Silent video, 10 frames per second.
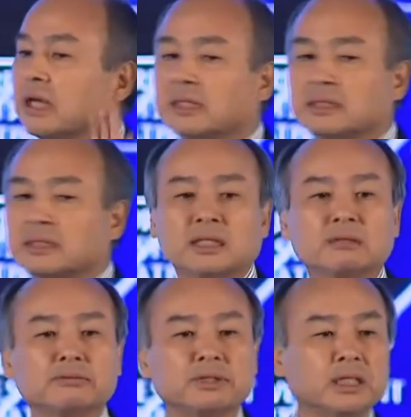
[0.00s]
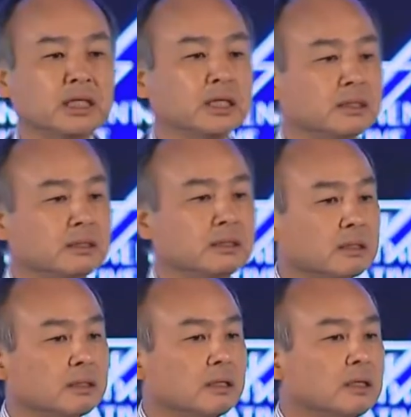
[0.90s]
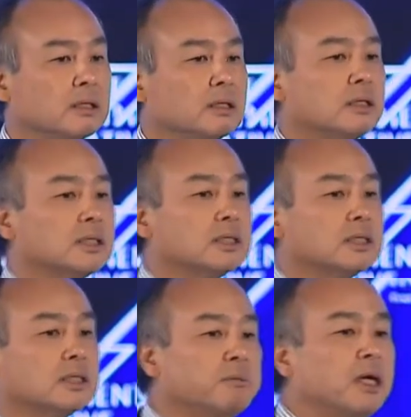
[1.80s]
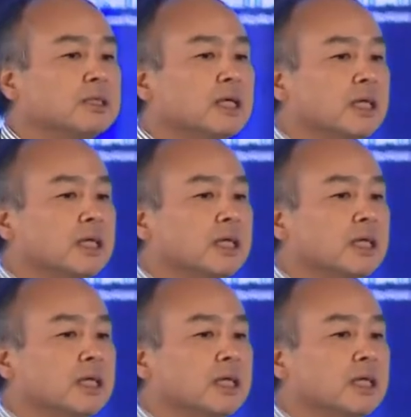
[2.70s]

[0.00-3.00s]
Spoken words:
touching, reading. Same as the